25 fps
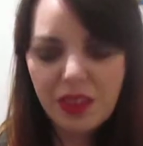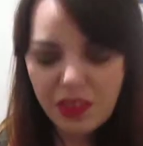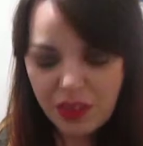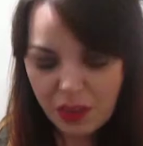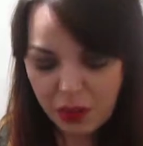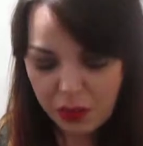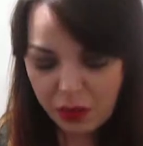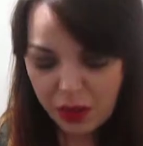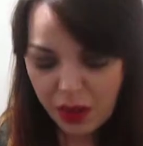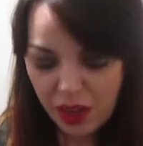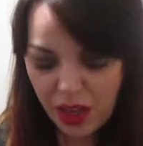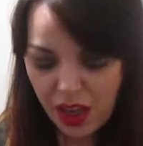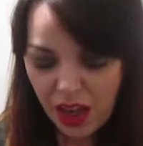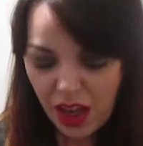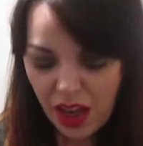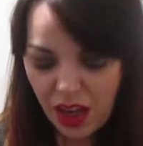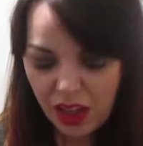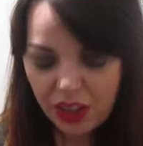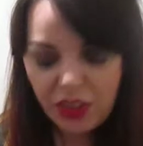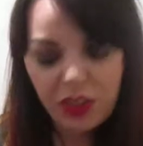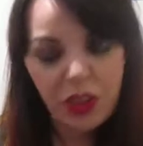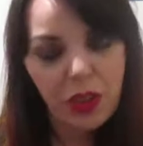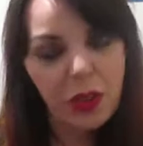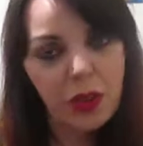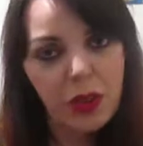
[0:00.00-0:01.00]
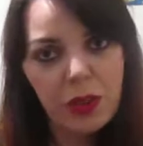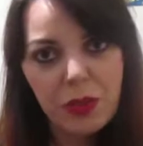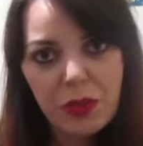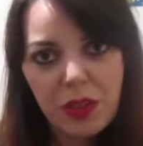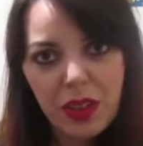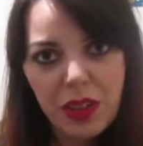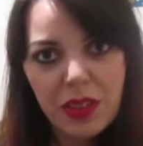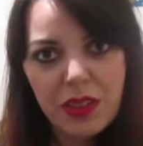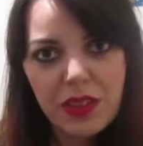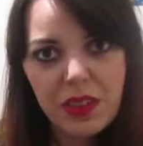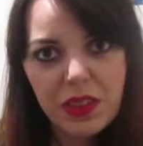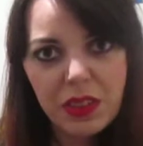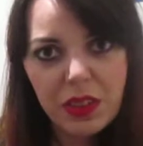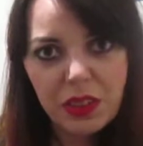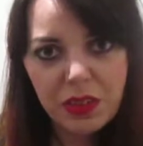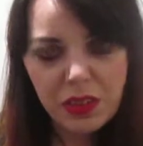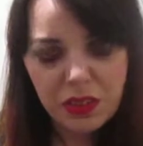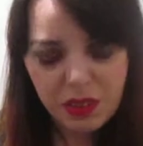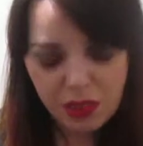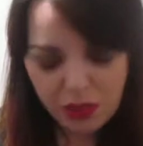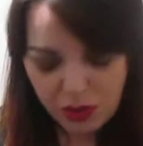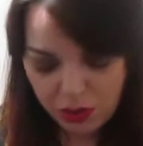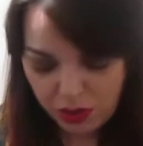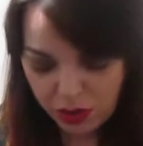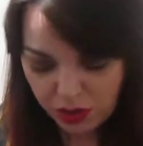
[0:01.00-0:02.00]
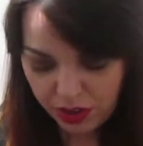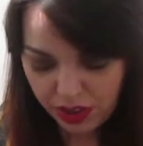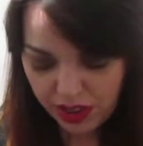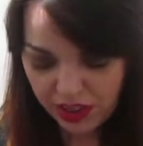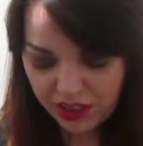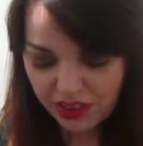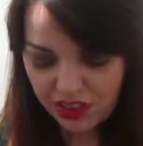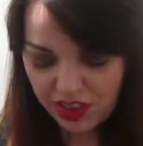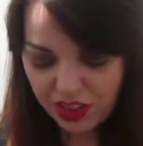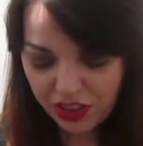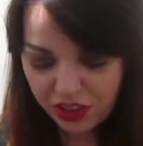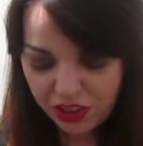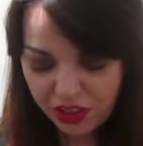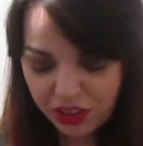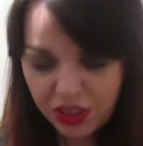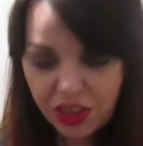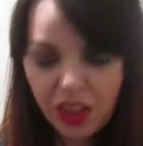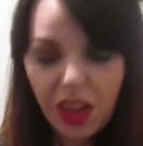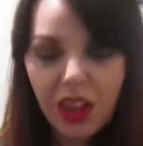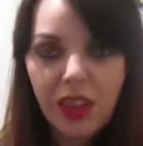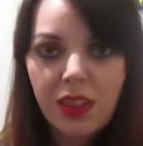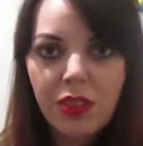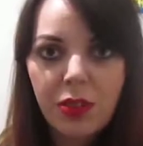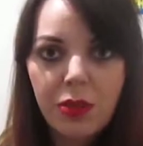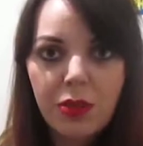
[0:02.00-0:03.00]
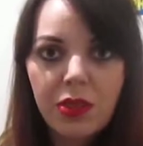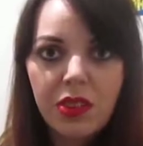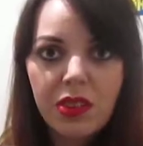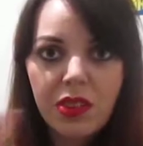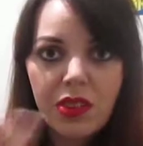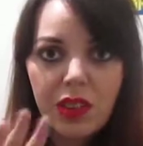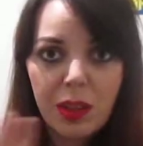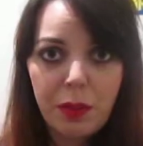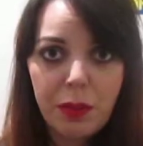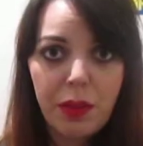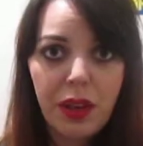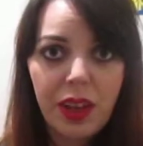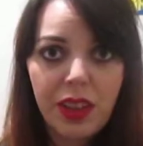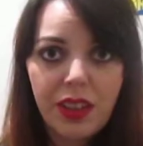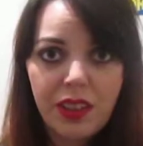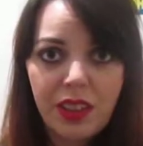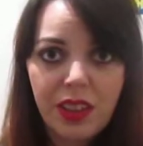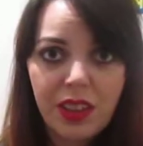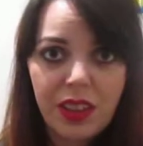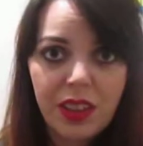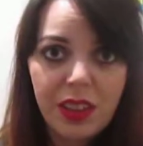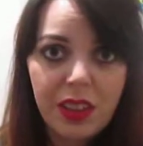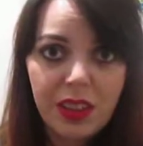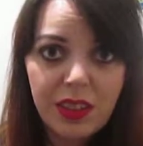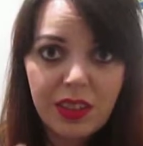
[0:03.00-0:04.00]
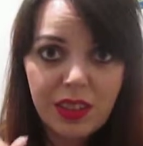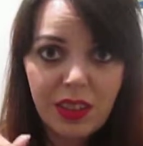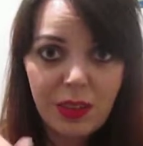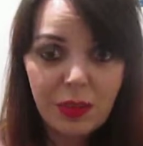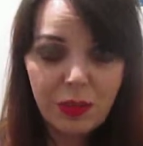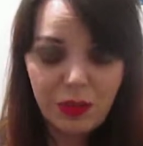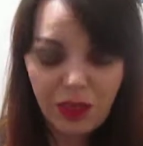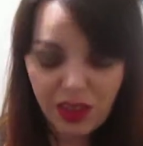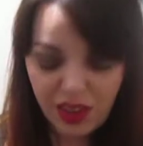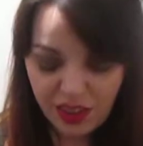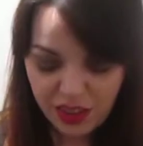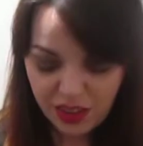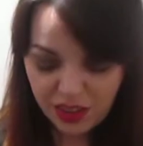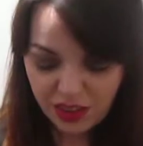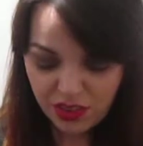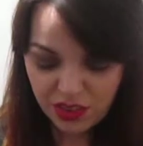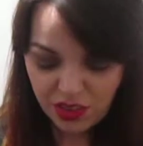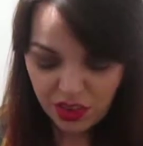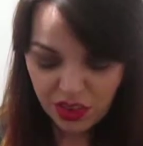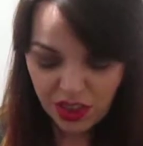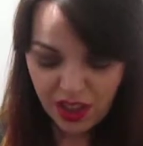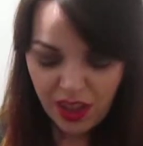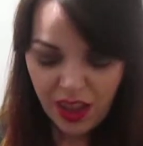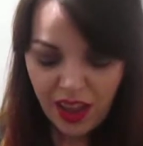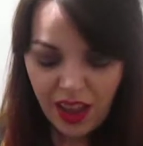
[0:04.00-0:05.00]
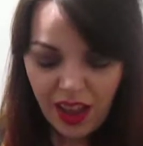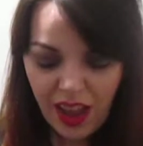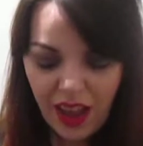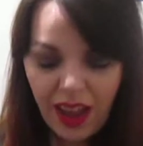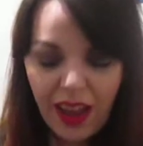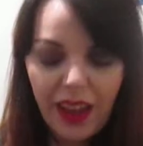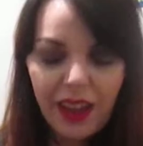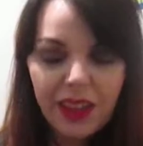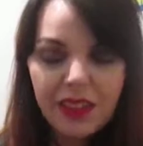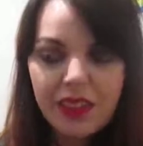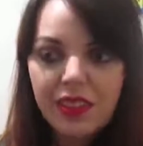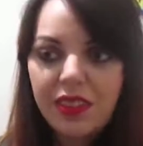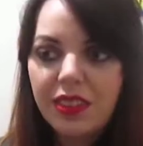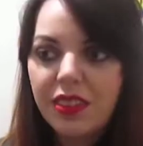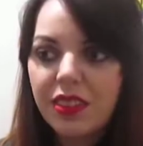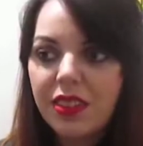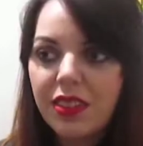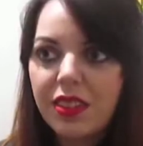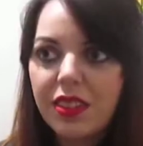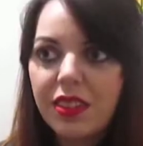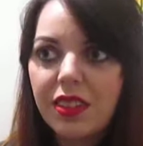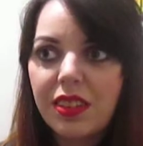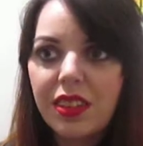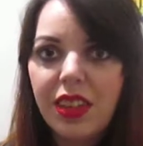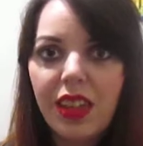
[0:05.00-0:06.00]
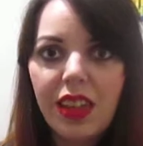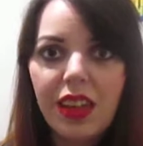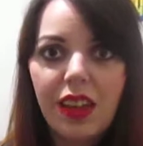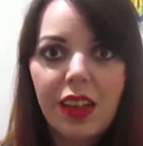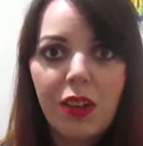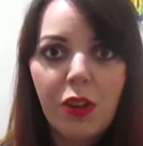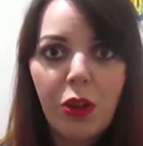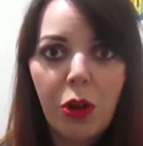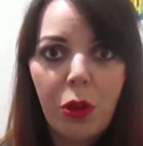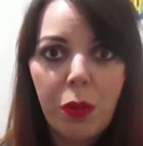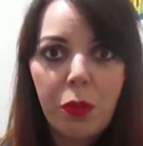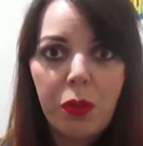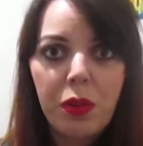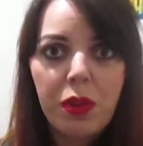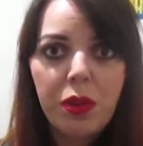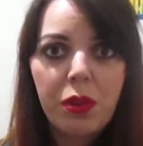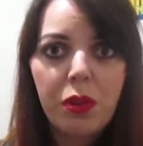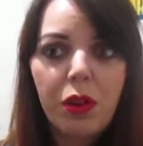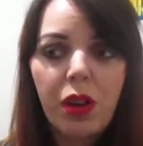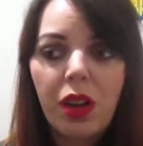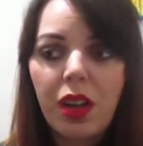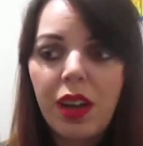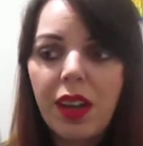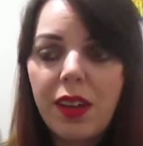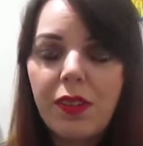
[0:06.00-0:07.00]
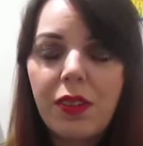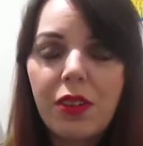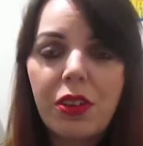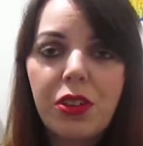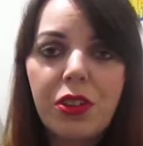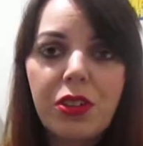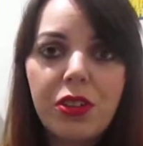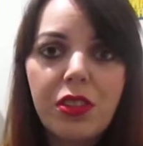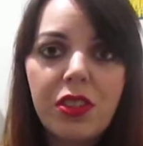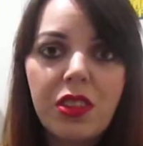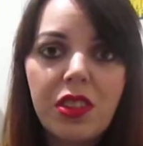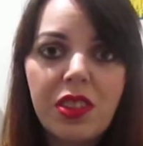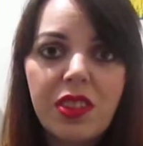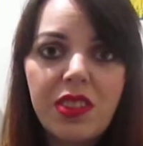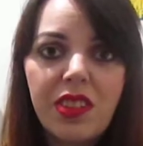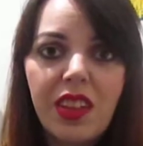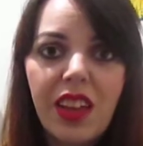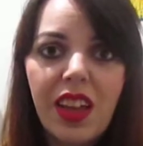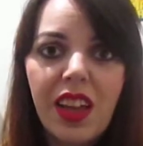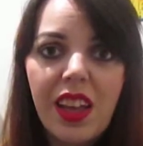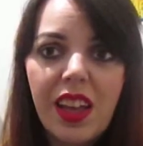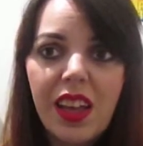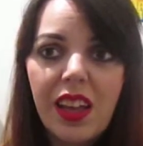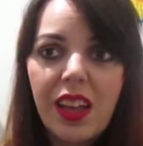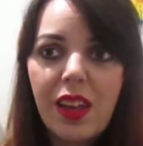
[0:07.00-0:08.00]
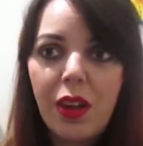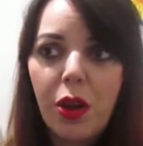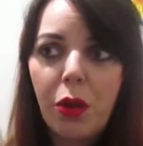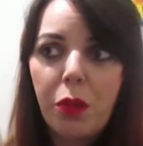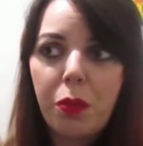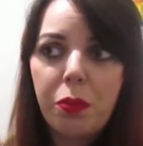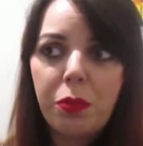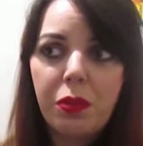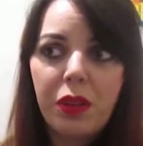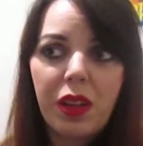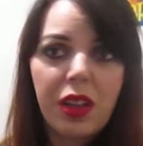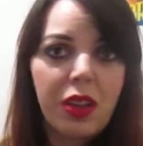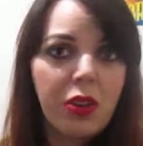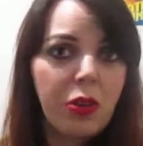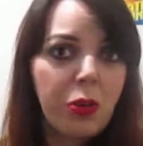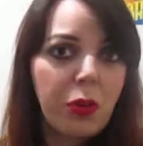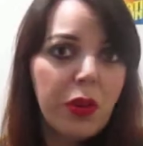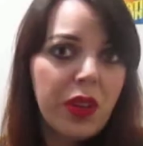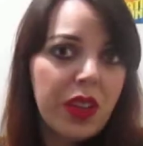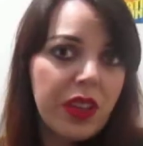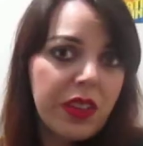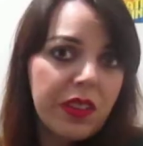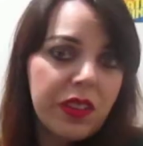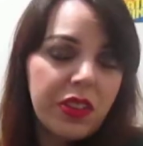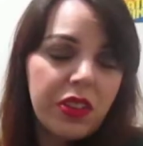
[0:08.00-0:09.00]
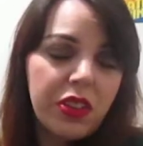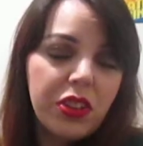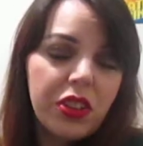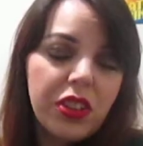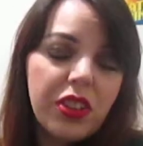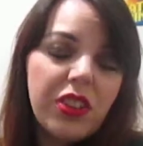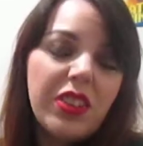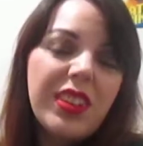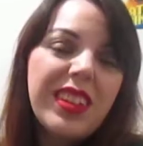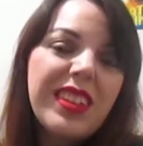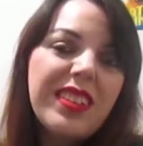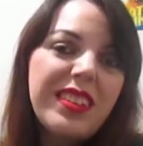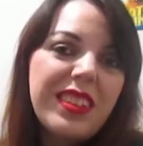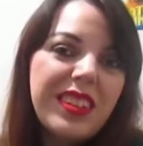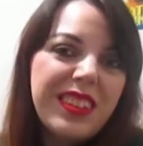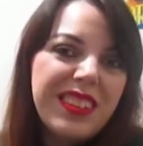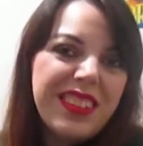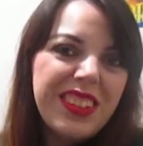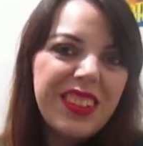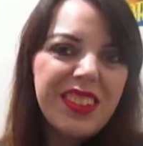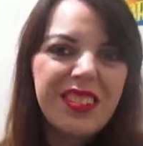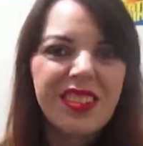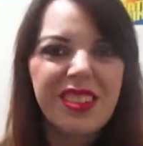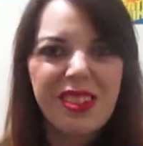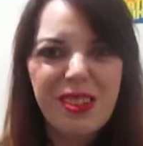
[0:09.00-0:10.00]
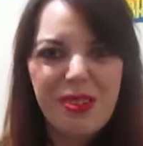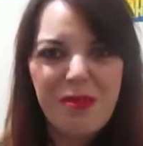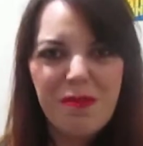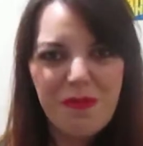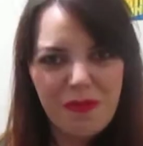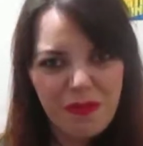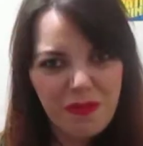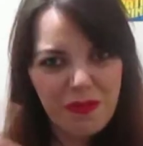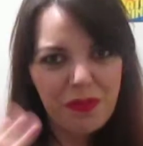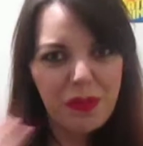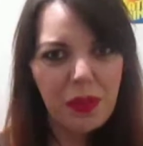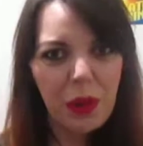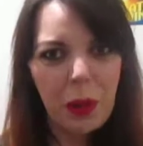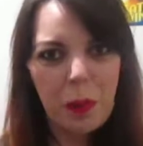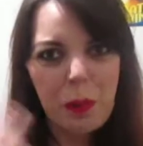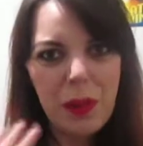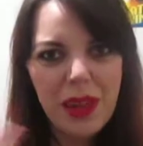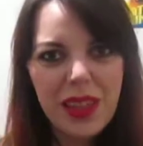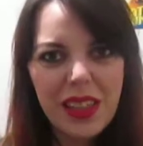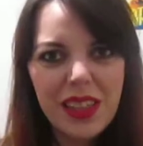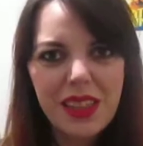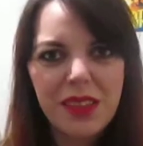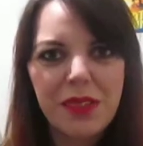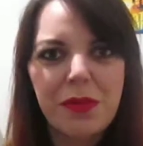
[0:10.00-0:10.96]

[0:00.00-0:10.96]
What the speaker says: So I don't know if that is a good idea or not. Don't steal my idea because I'll find it. And yeah, I hope you all have a good day. Hope that your week is good, and I'll see you soon. Bye.